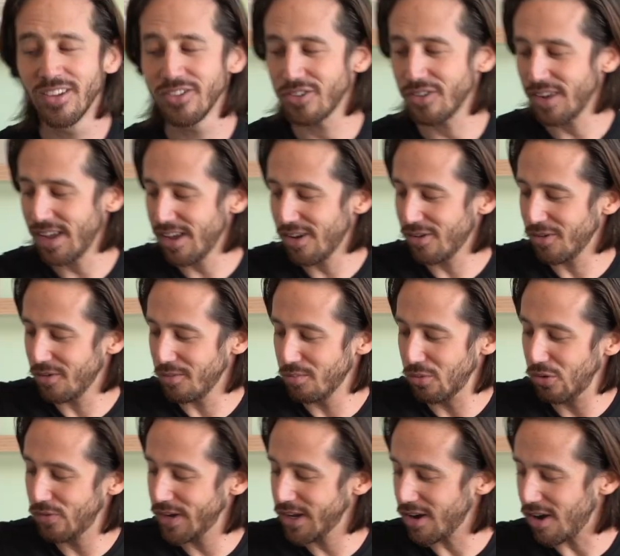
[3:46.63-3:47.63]
So now
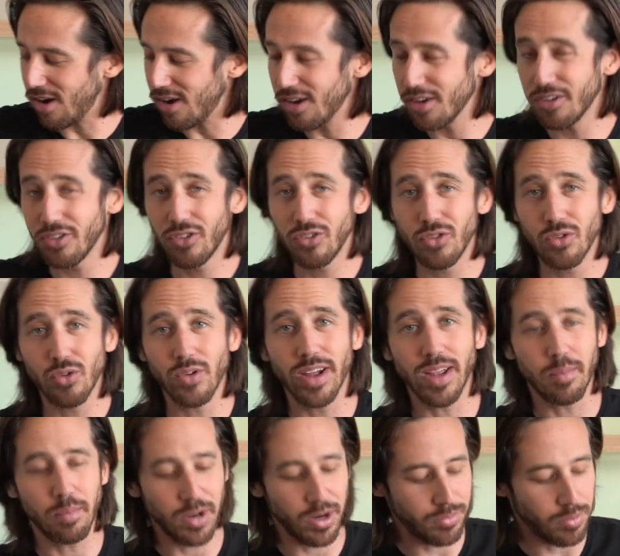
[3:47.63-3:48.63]
moving on to
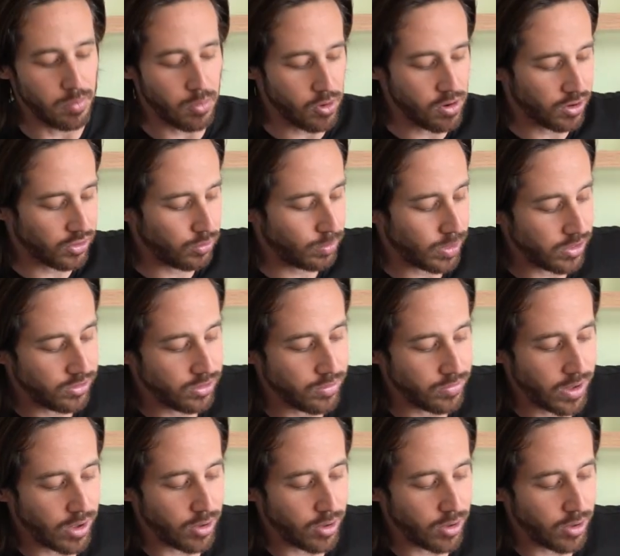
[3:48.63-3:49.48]
a bit of a more expensive